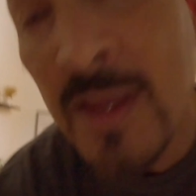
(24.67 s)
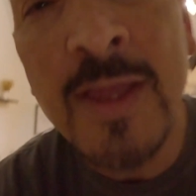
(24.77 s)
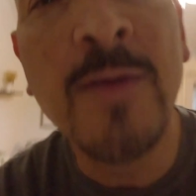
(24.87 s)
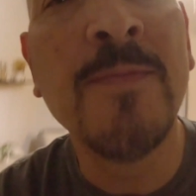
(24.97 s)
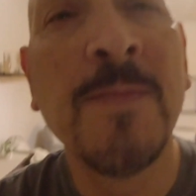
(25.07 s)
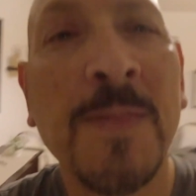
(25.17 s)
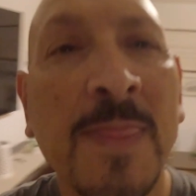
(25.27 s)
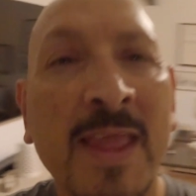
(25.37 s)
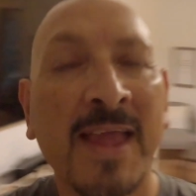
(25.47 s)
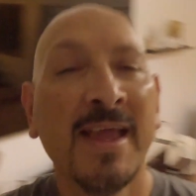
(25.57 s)
Yep,
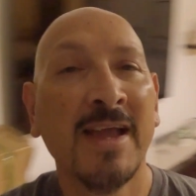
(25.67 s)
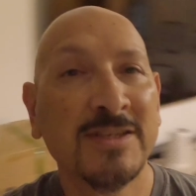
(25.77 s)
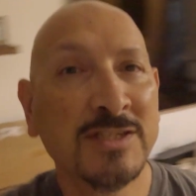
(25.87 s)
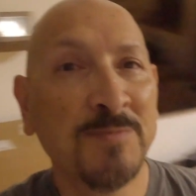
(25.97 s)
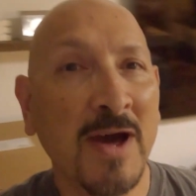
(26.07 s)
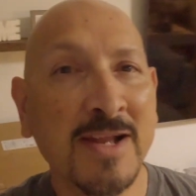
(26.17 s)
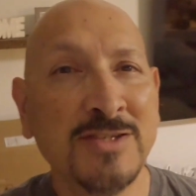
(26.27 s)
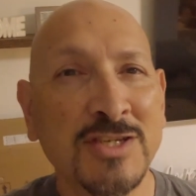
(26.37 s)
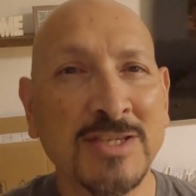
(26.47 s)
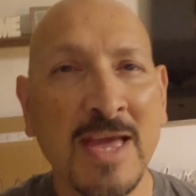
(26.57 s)
just bought it,
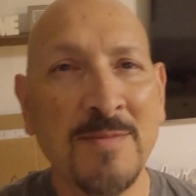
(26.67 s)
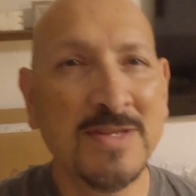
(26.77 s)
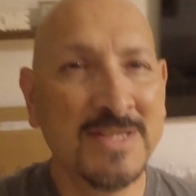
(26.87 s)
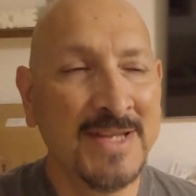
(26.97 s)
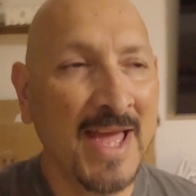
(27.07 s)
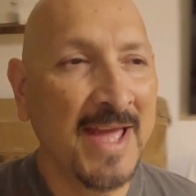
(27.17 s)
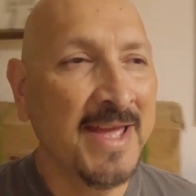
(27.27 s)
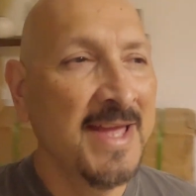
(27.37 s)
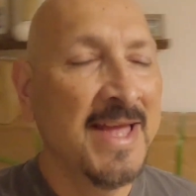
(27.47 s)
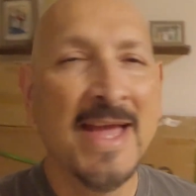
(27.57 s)
just came in today.
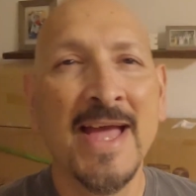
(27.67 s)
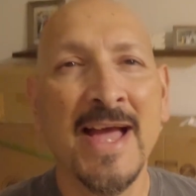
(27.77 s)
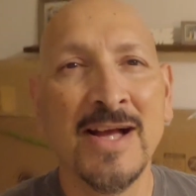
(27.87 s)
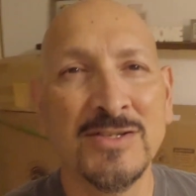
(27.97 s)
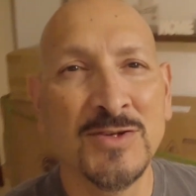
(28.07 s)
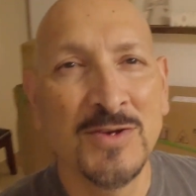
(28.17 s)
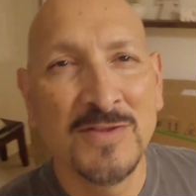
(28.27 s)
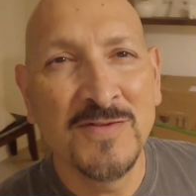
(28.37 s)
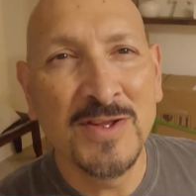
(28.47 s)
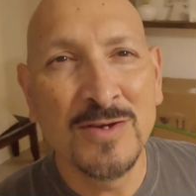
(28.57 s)
I'll show you
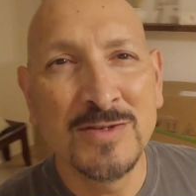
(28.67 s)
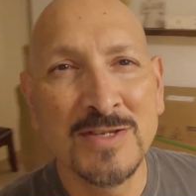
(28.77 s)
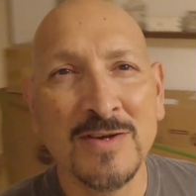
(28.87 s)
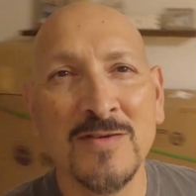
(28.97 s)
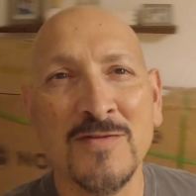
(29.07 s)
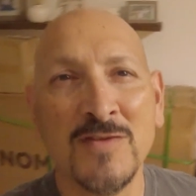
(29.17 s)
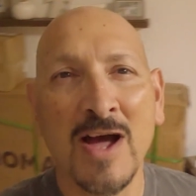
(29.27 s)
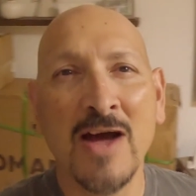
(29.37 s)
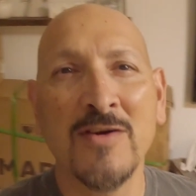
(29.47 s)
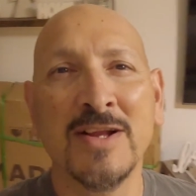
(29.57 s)
the videos of
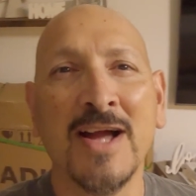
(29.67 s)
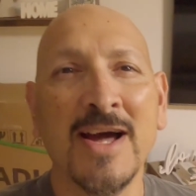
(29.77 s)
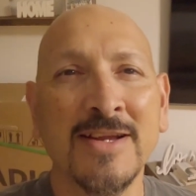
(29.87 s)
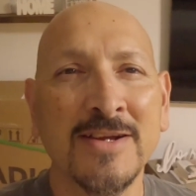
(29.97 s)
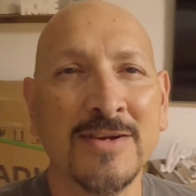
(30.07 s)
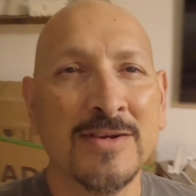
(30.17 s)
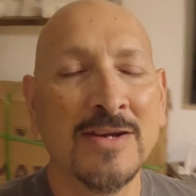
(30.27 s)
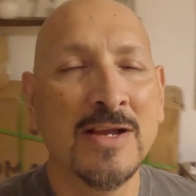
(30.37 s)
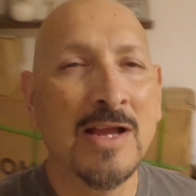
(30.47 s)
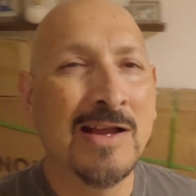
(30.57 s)
how it got here,
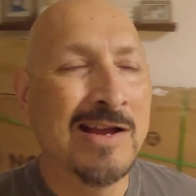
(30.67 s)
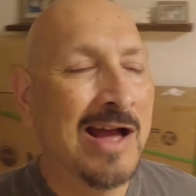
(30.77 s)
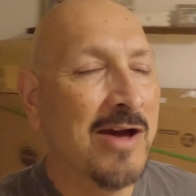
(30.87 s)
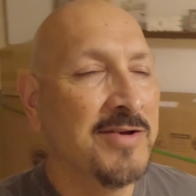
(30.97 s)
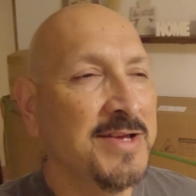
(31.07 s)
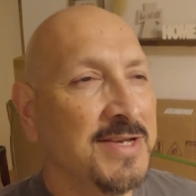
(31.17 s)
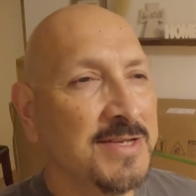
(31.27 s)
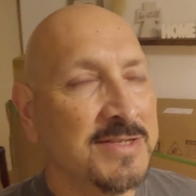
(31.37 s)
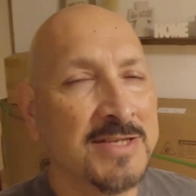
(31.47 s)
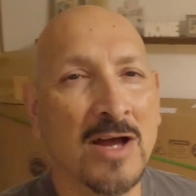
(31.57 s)
how it
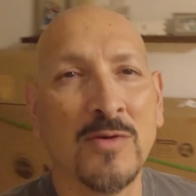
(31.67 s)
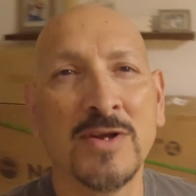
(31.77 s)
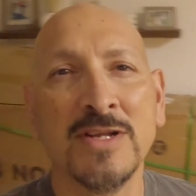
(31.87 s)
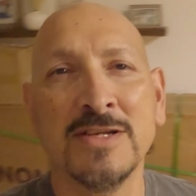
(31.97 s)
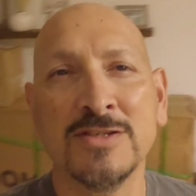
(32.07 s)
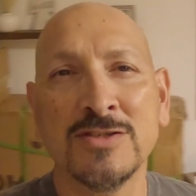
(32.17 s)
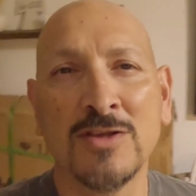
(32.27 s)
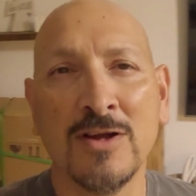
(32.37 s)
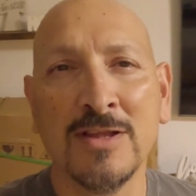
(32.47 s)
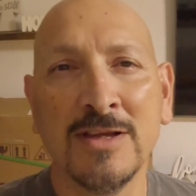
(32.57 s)
is, how we're gonna
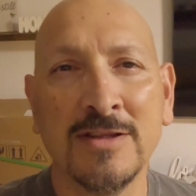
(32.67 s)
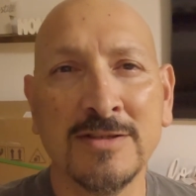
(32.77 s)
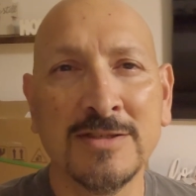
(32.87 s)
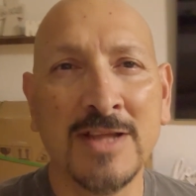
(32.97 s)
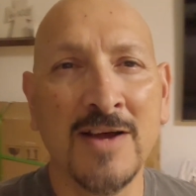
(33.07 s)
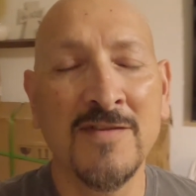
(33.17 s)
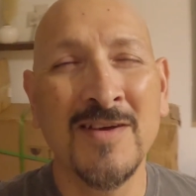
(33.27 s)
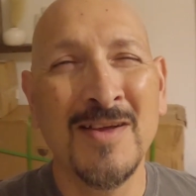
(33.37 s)
install it and stuff.